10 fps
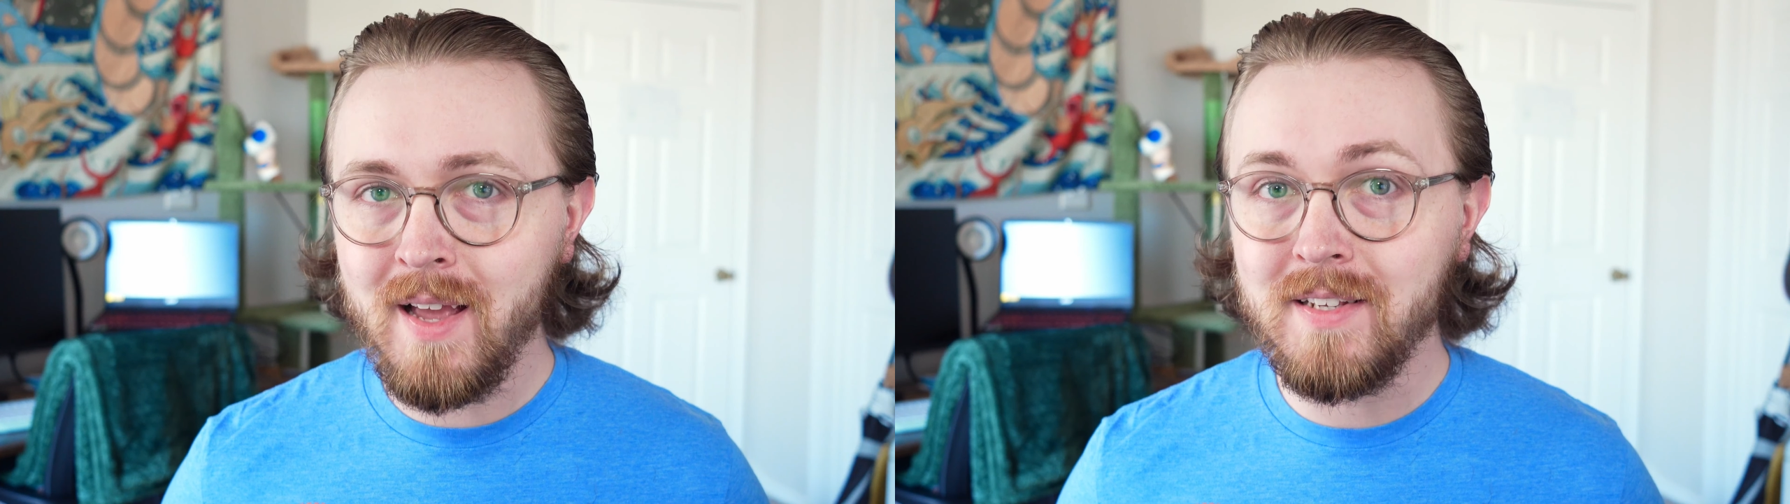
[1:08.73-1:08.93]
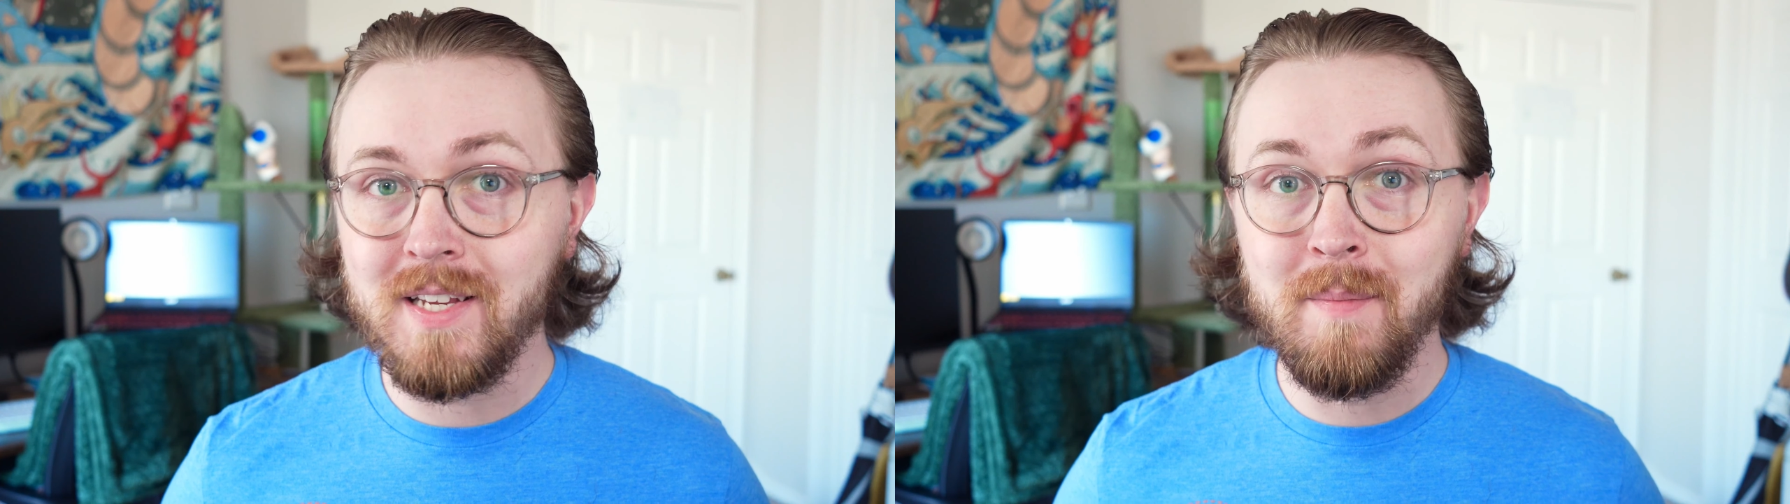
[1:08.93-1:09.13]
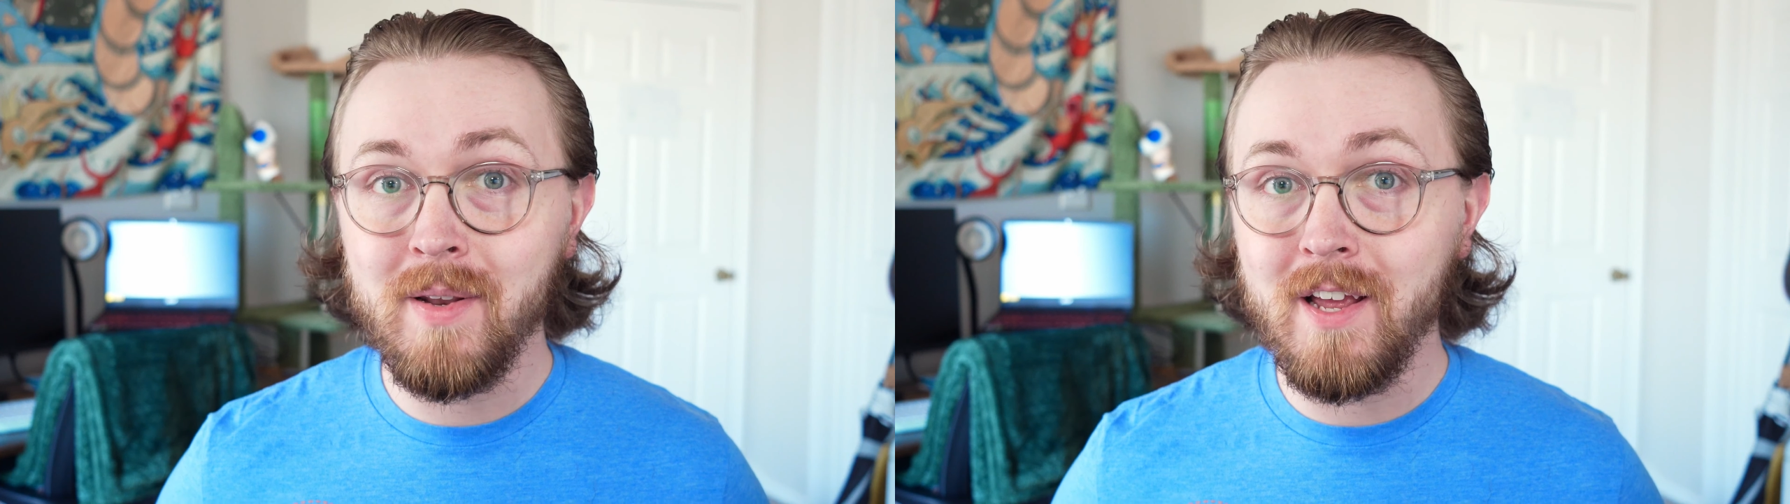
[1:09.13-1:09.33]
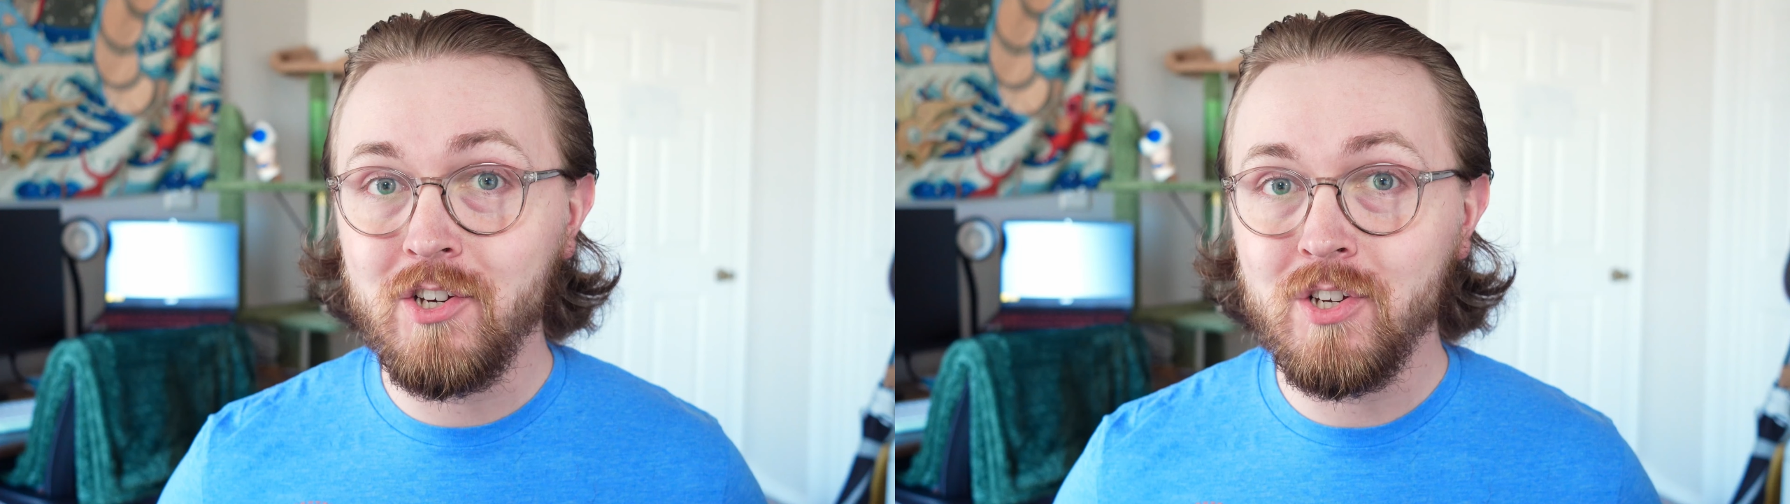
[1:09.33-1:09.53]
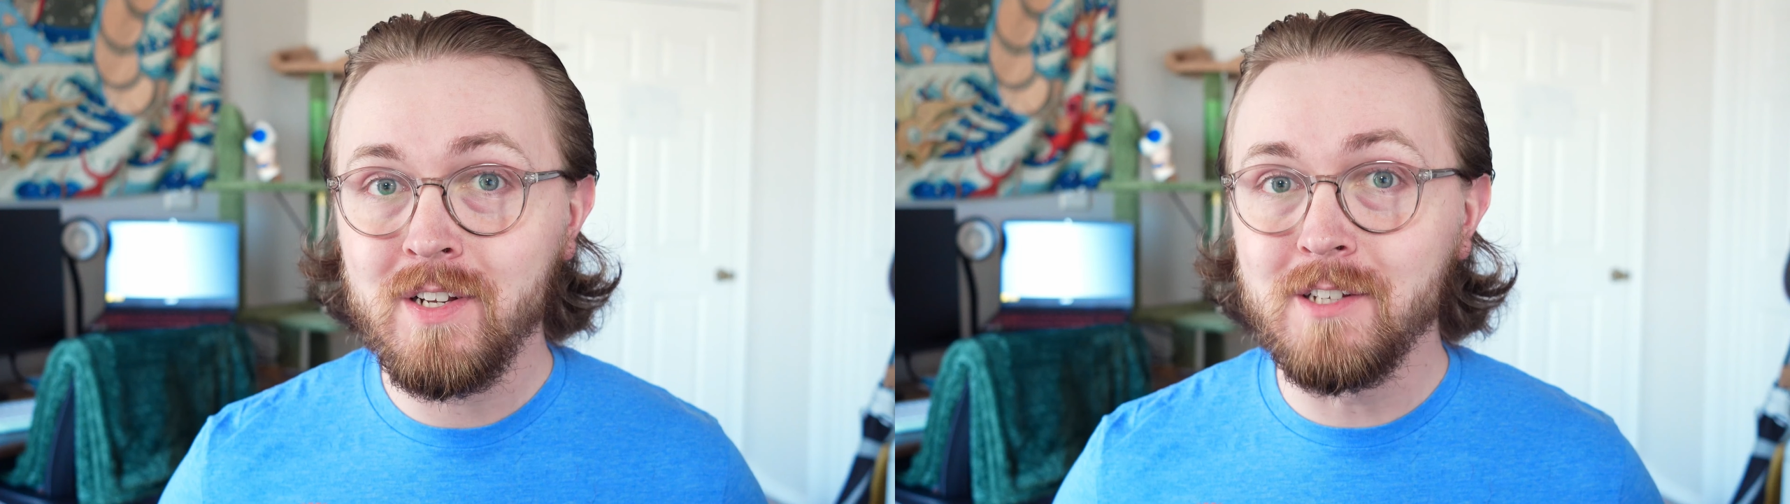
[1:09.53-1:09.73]

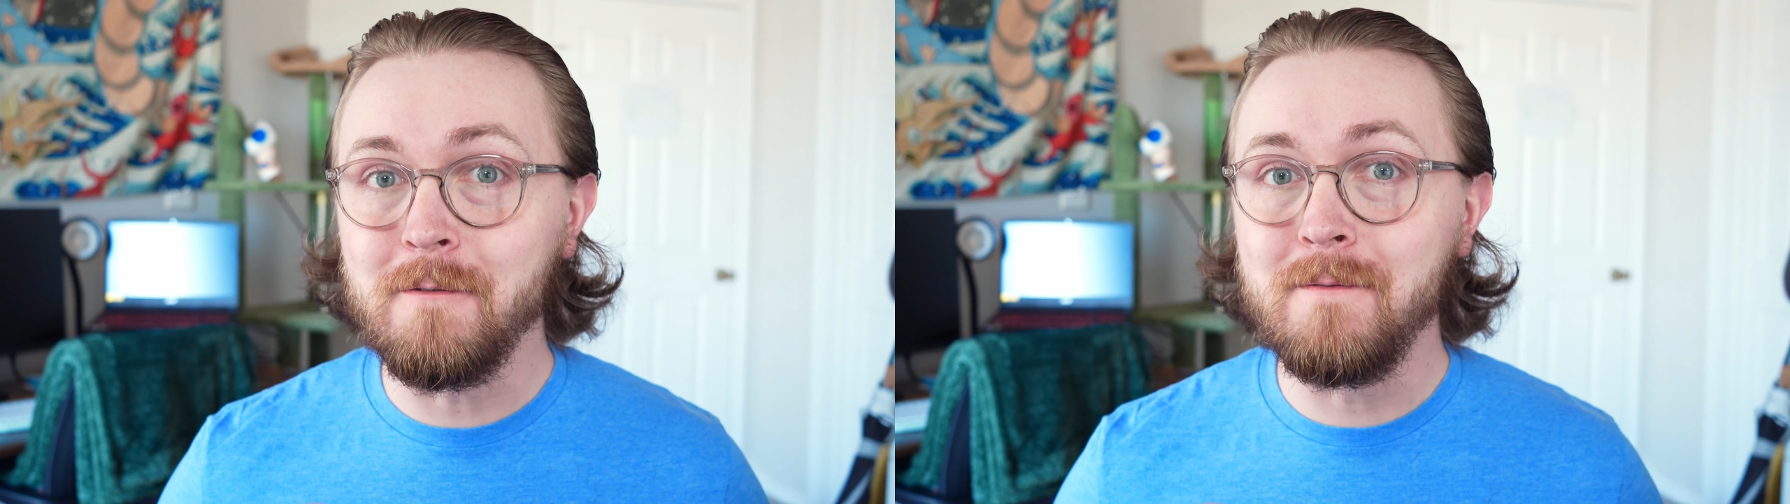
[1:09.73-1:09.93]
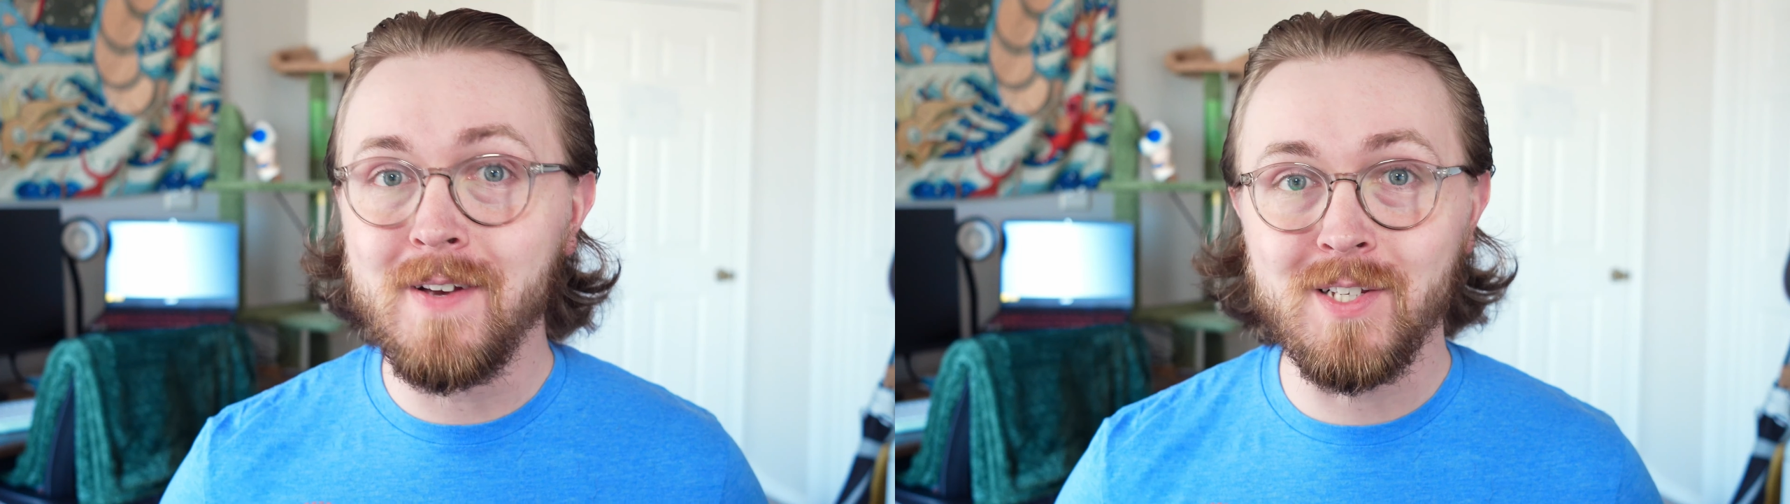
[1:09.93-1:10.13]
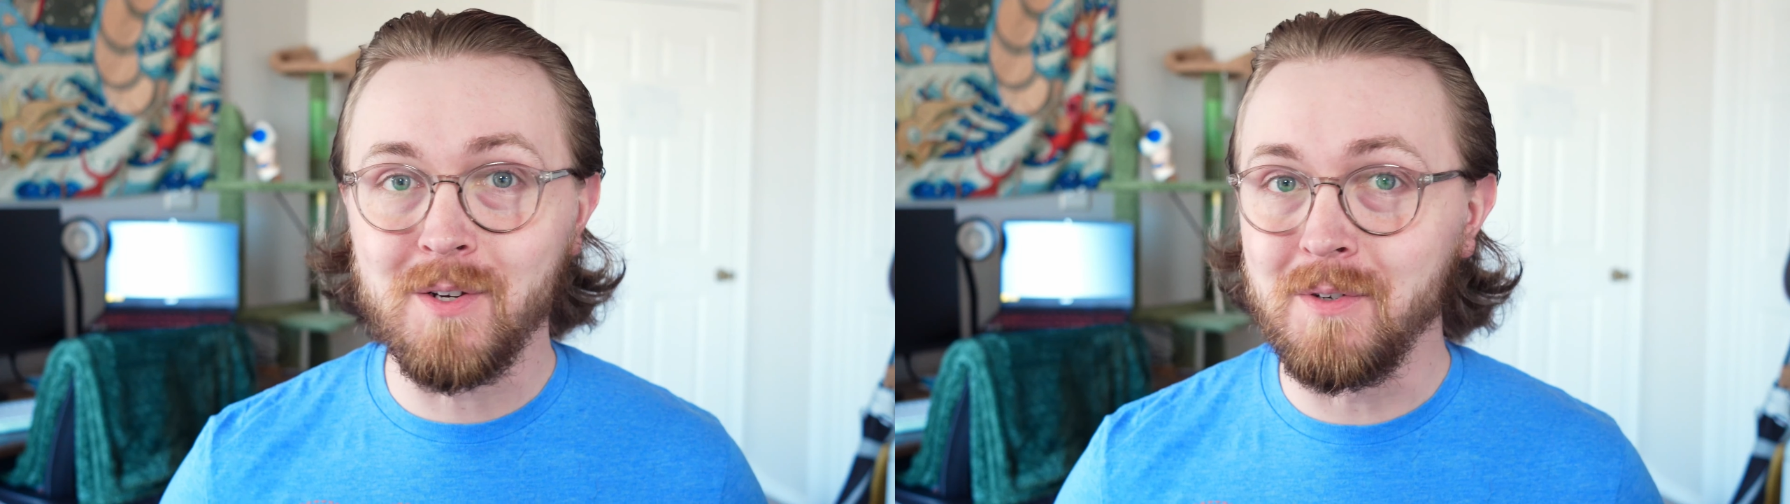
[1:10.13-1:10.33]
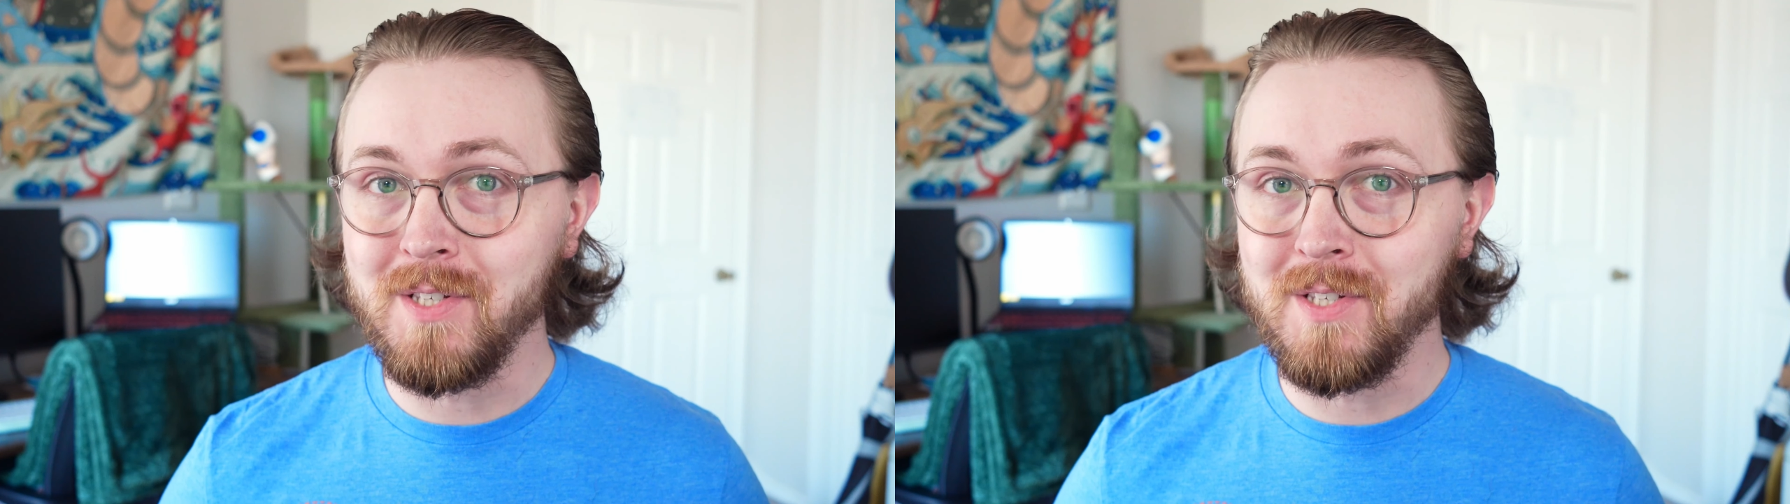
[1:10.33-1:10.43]
intimidation is a physical